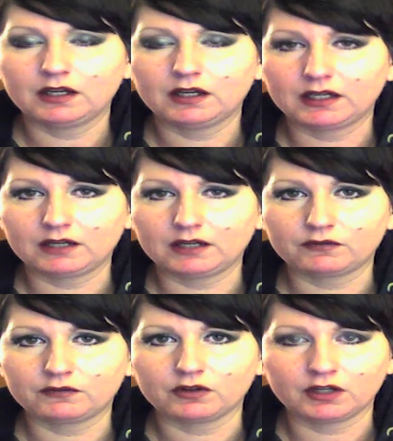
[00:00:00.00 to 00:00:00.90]
again,
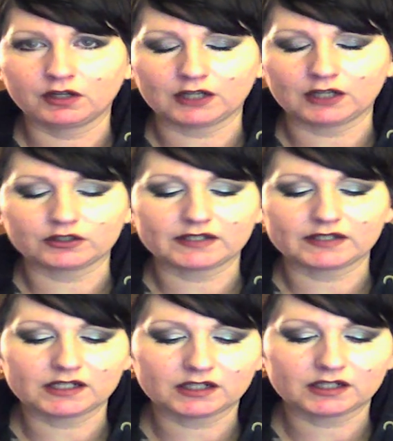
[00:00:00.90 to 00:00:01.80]
for nausea, it's
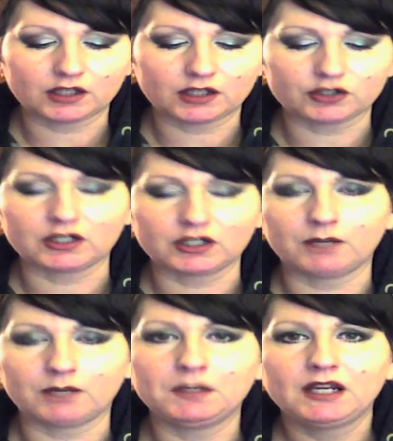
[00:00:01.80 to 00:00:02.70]
anti-nausea
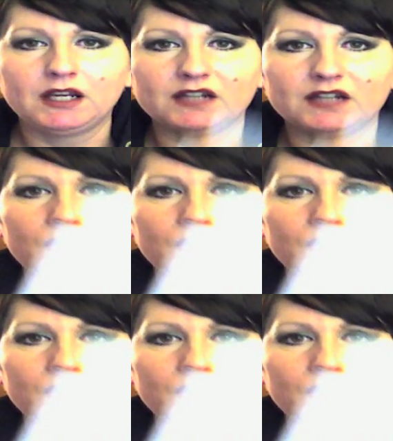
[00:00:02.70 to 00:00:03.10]
gum. It's